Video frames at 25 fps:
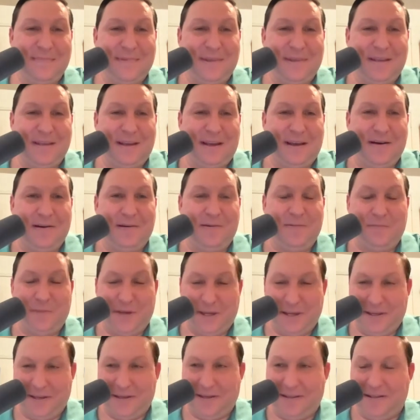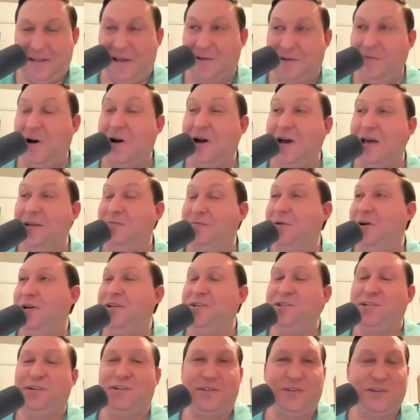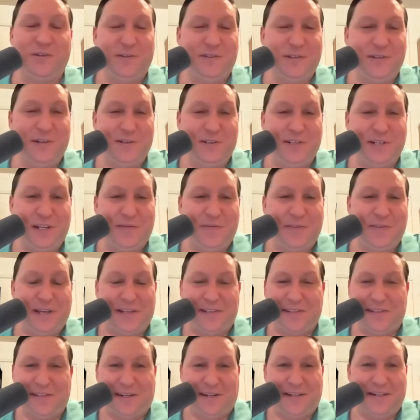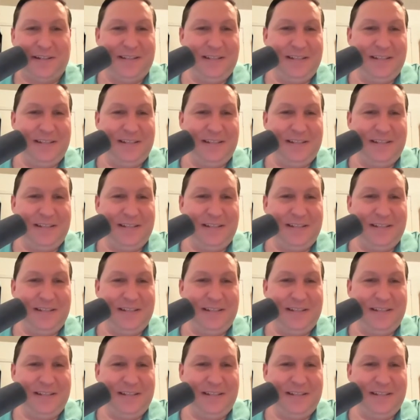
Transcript: Oh man. And what did you do to achieve that stunt?